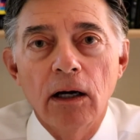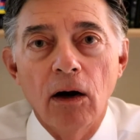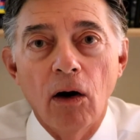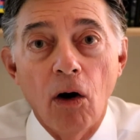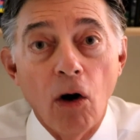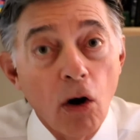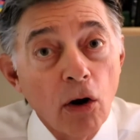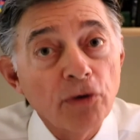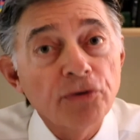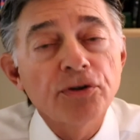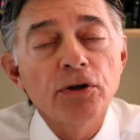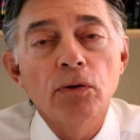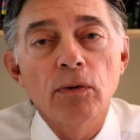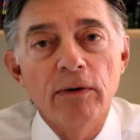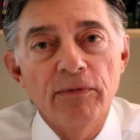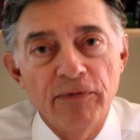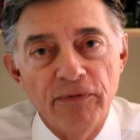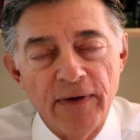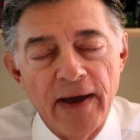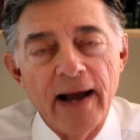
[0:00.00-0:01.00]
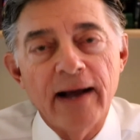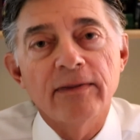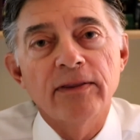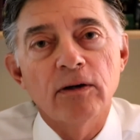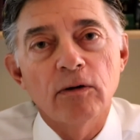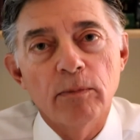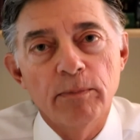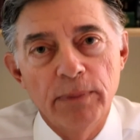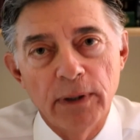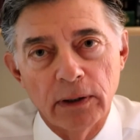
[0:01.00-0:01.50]
also affect
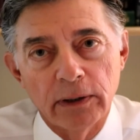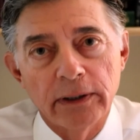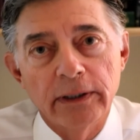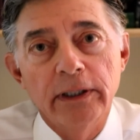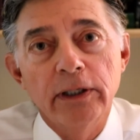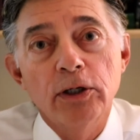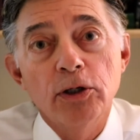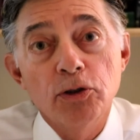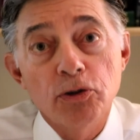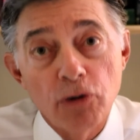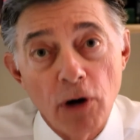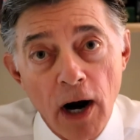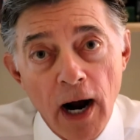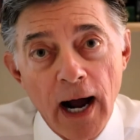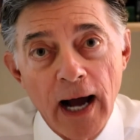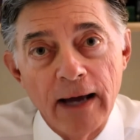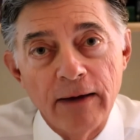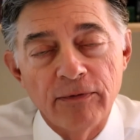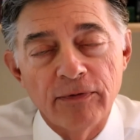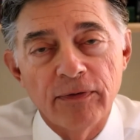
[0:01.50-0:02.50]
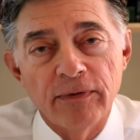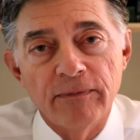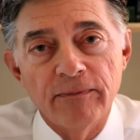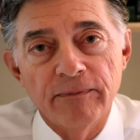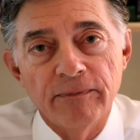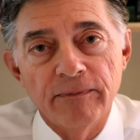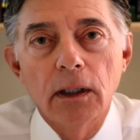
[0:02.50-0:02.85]
their ability to drive.